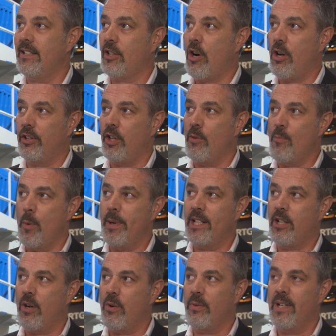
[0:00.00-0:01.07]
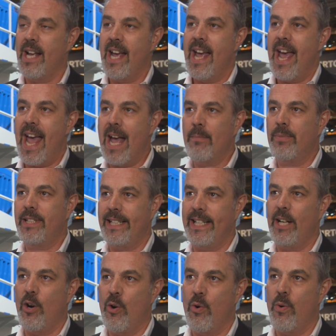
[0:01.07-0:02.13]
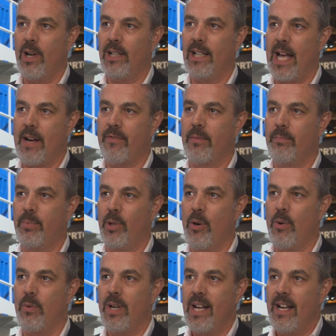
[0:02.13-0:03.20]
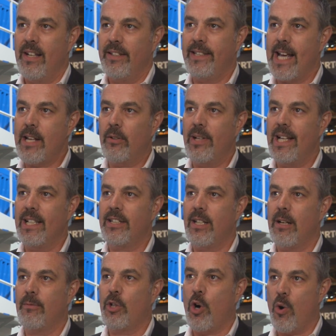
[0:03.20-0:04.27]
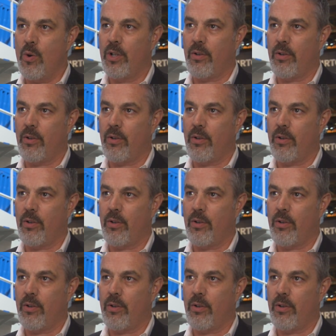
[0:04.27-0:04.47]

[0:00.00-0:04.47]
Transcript: It's called the Mobicone MCO11 Pro. Generally, it's a cone